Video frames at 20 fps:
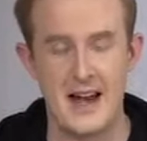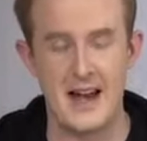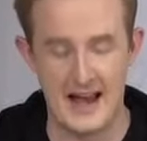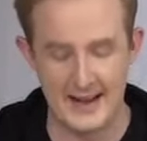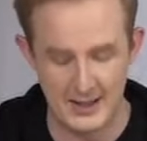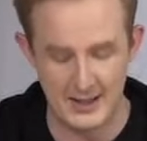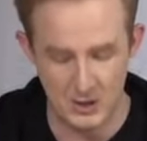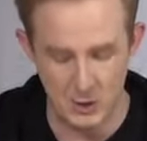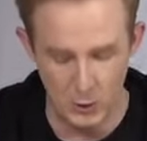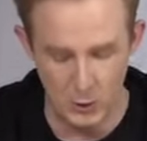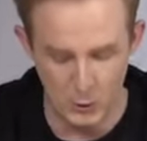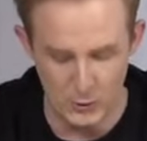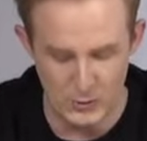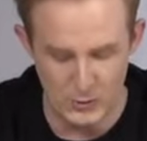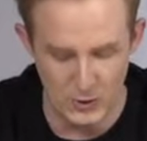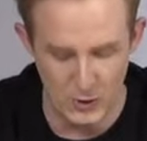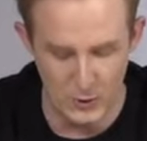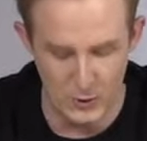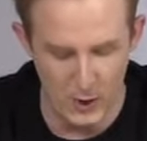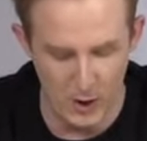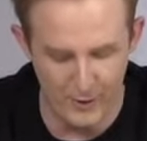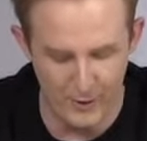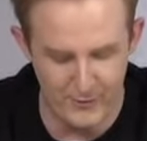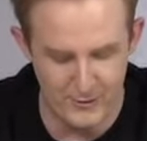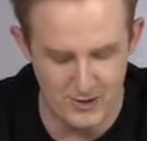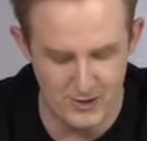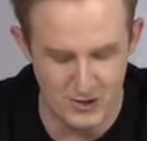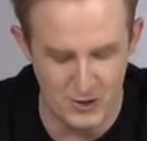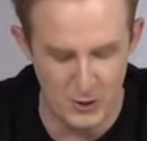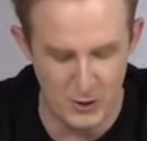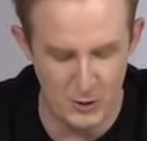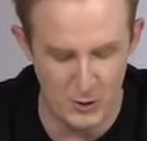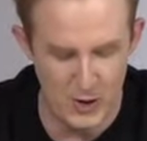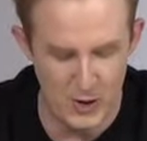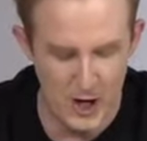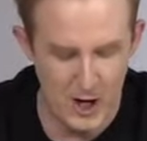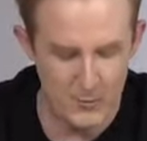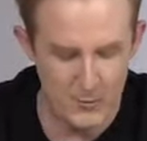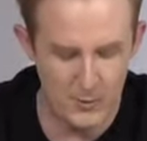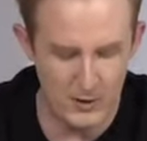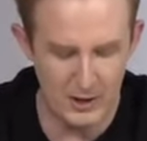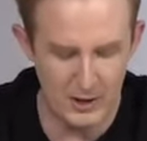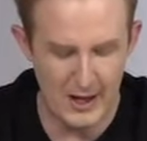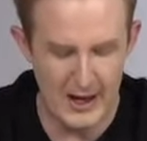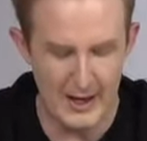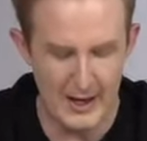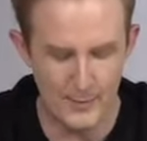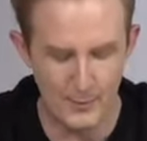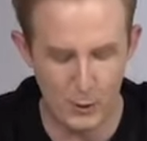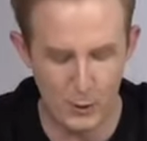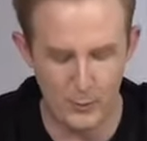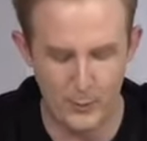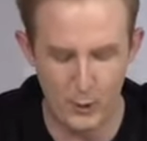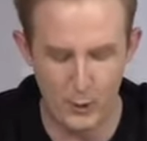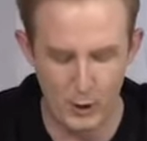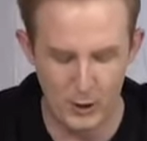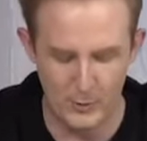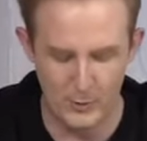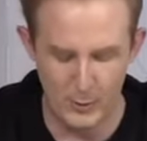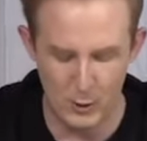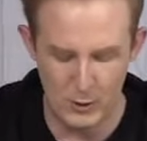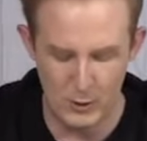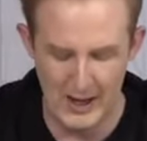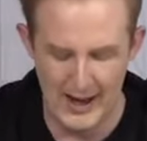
and it also offers you reliable, portable,